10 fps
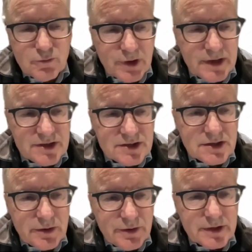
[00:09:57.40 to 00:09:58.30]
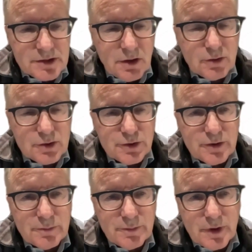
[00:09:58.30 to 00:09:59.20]
really serious
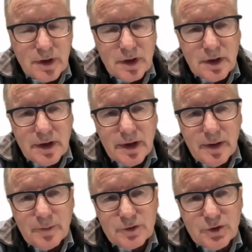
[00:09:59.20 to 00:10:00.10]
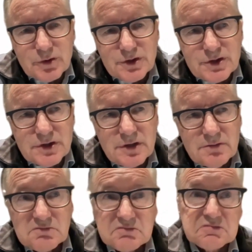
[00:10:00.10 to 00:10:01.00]
long-term
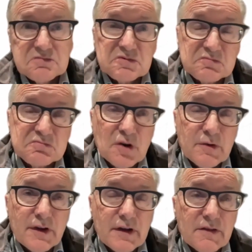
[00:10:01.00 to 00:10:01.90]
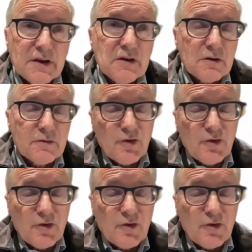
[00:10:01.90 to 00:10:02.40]
toxicity probably that I can think of